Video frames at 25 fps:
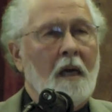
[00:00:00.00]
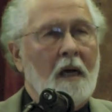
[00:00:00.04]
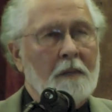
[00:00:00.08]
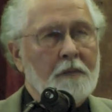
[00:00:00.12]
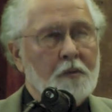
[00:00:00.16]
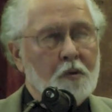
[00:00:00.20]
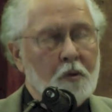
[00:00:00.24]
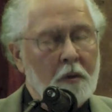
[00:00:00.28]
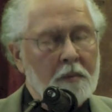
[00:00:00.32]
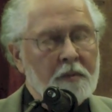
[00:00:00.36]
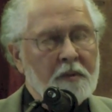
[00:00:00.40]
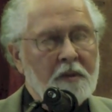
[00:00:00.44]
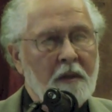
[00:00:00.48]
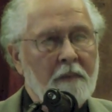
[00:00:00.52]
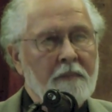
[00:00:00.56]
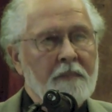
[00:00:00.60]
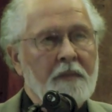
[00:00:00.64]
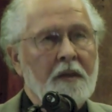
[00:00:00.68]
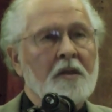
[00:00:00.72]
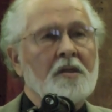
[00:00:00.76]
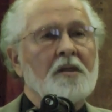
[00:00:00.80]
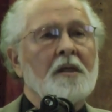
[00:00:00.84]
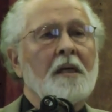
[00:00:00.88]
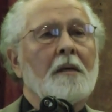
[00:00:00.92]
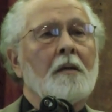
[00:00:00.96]
absorbed
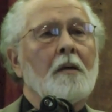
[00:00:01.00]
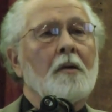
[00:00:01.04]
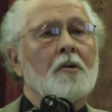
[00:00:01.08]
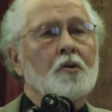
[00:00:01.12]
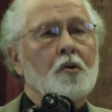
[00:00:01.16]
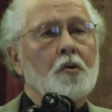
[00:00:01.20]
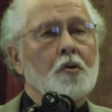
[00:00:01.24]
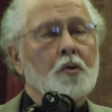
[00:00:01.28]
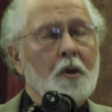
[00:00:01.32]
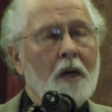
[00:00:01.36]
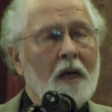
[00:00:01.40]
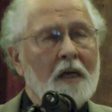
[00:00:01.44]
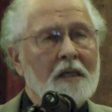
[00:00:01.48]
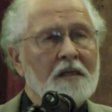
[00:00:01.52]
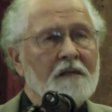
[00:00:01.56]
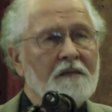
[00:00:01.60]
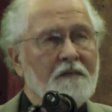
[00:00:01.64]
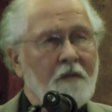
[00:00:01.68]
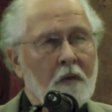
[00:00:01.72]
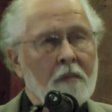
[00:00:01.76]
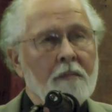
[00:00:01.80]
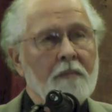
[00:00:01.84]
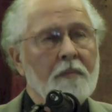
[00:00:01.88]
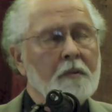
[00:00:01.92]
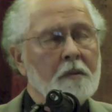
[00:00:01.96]
something, and also
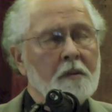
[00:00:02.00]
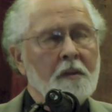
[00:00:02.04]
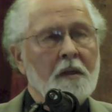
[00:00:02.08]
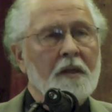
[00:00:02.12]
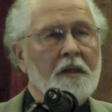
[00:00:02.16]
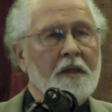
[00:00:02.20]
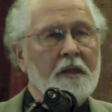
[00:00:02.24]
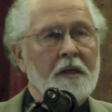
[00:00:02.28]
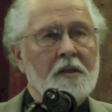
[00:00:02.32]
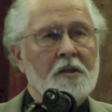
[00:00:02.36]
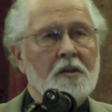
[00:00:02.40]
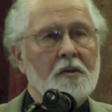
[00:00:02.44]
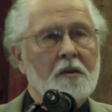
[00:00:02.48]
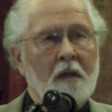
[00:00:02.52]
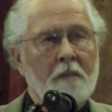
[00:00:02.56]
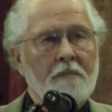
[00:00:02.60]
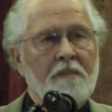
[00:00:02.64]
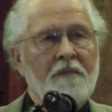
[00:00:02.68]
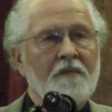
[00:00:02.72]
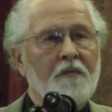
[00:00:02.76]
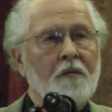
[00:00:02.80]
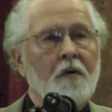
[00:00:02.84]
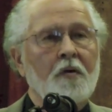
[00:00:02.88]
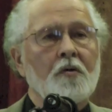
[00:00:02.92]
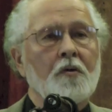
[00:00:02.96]
transformed things right
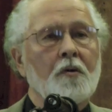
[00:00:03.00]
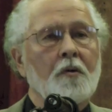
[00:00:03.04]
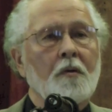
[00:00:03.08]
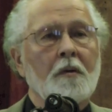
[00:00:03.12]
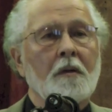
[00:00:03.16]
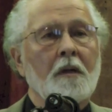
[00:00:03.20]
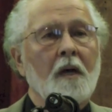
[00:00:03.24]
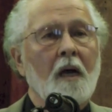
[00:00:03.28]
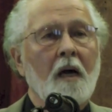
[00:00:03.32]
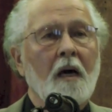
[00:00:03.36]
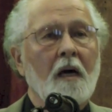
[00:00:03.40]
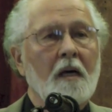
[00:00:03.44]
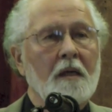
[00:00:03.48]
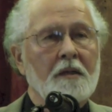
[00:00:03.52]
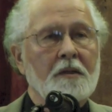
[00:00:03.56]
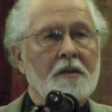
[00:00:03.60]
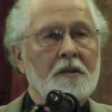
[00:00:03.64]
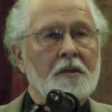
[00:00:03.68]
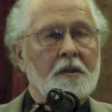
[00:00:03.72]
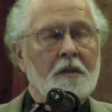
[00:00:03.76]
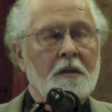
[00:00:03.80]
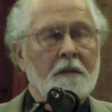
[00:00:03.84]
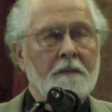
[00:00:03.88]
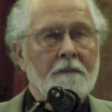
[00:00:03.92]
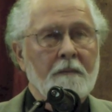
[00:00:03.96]
before your own
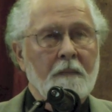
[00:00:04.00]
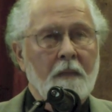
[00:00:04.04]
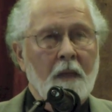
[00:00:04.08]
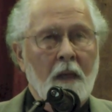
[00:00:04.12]
eyes.